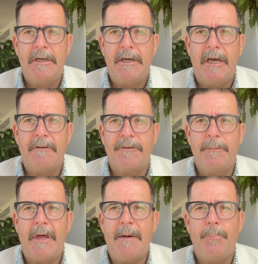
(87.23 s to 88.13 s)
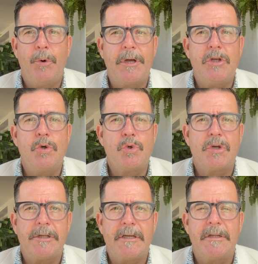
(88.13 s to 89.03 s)
And from that point,
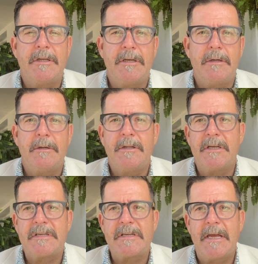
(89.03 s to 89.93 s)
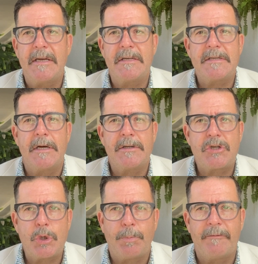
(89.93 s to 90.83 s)
usually the estate is
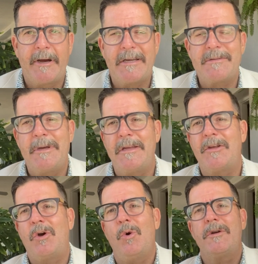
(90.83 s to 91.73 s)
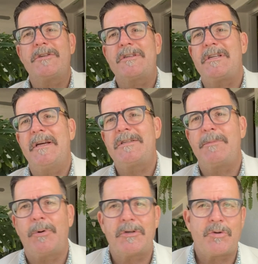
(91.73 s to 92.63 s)
unsupervised, meaning the court just lets the
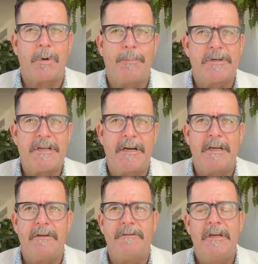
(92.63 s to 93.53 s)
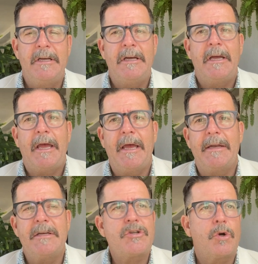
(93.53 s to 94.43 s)
personal representative and
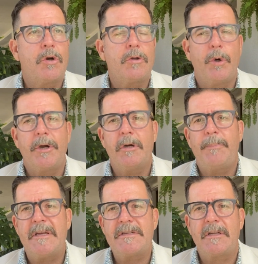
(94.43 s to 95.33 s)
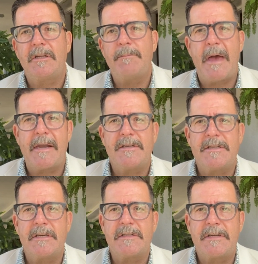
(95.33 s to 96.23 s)
his or her lawyer basically manage
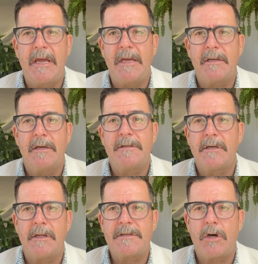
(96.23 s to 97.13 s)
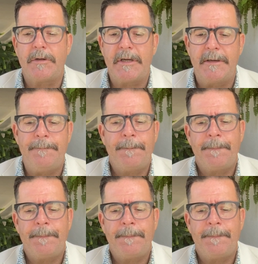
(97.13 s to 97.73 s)
the estate until it's all done.